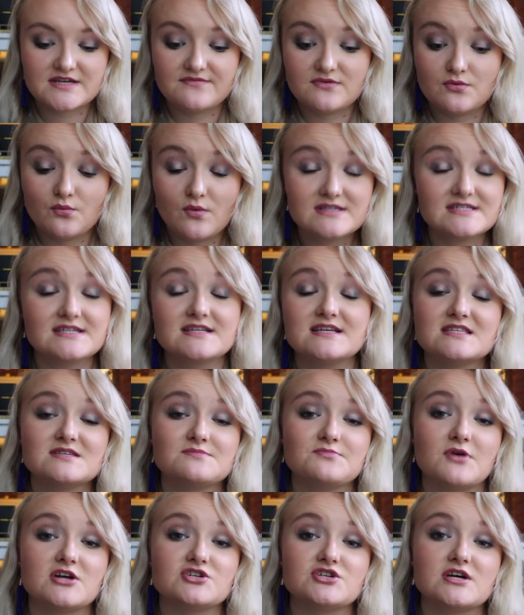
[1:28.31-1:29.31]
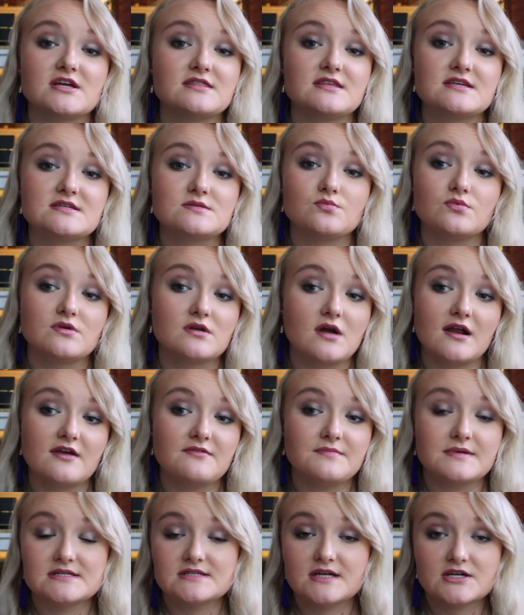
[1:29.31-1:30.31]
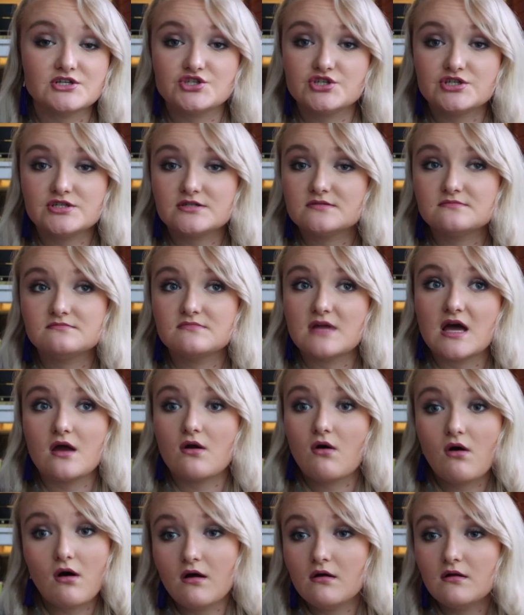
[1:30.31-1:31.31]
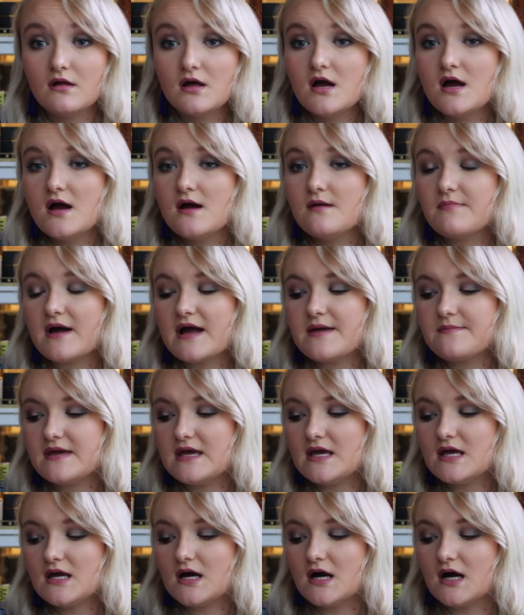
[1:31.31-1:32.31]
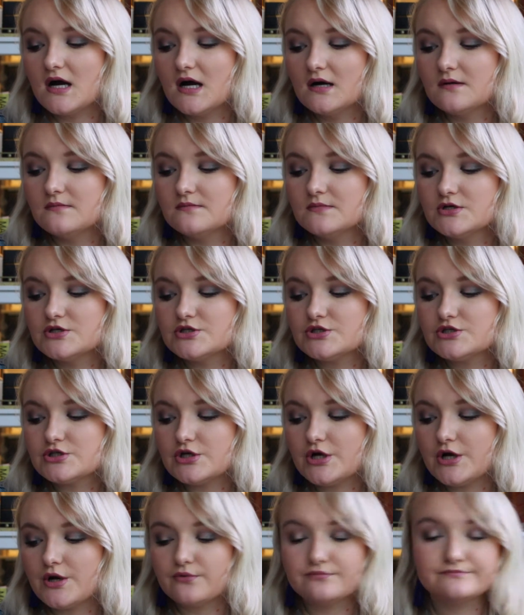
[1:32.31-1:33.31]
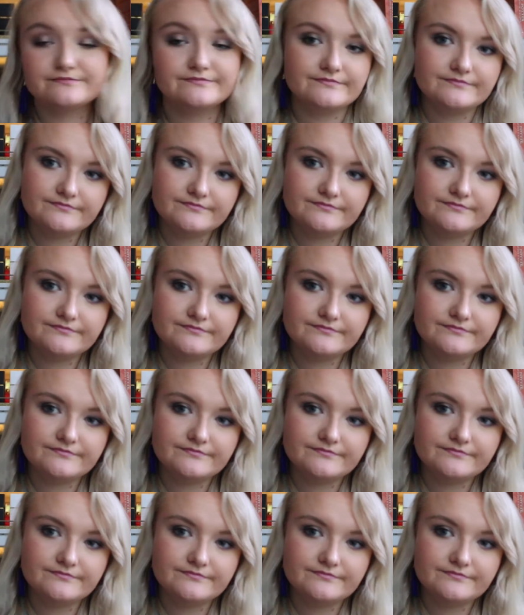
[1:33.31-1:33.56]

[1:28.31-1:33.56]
If it wasn't in this project, this would not have been touched at all by me. So